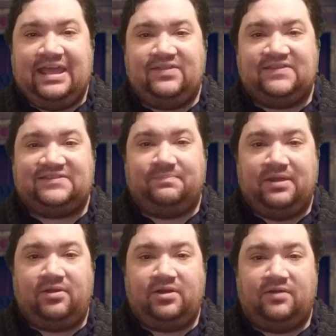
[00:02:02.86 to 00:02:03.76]
in the
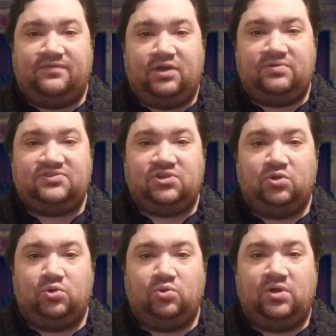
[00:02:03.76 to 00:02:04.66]
spirit of those
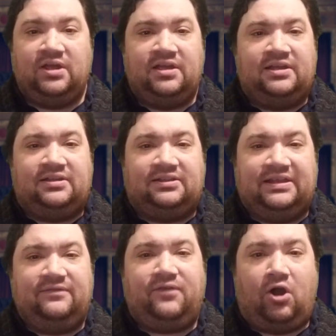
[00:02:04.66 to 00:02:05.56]
who
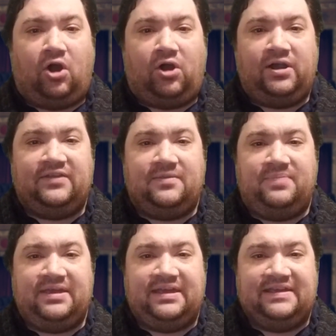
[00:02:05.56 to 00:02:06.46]
live hard in the
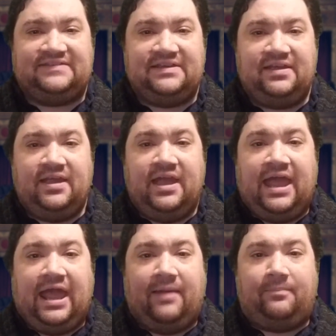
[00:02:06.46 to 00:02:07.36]
Big Easy,
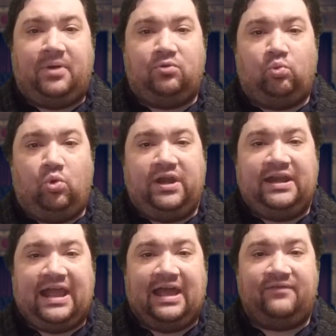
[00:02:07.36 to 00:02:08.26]
but wouldn't
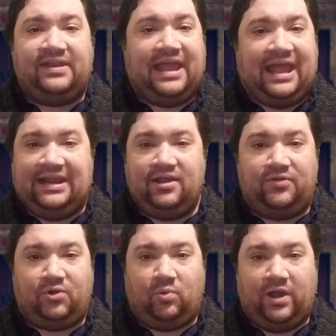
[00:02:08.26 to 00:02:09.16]
have it any
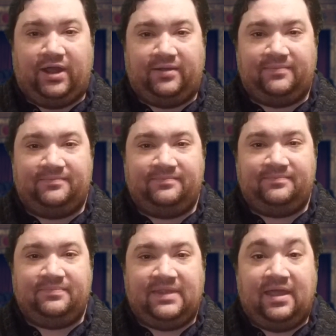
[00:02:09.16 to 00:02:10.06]
other way.
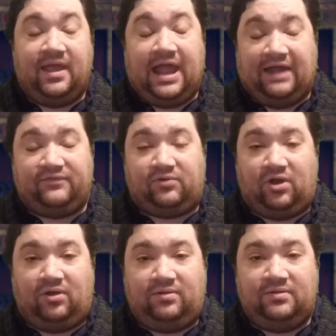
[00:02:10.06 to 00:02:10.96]
After
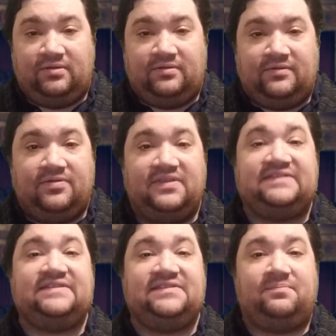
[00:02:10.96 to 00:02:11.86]
all,
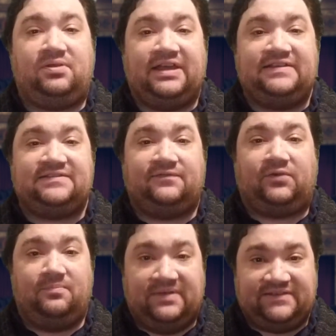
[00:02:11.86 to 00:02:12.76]
this is a place
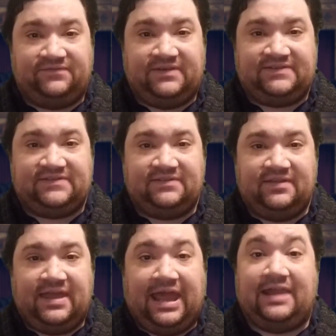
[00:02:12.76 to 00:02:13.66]
for misfits
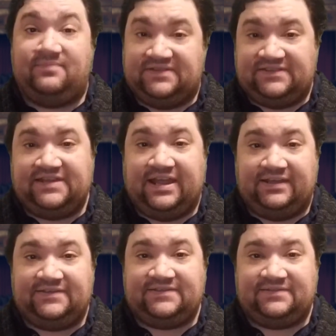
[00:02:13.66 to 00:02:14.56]
and
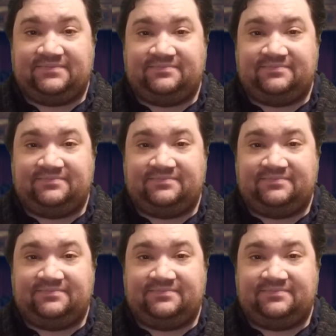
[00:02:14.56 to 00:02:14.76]
mistakes.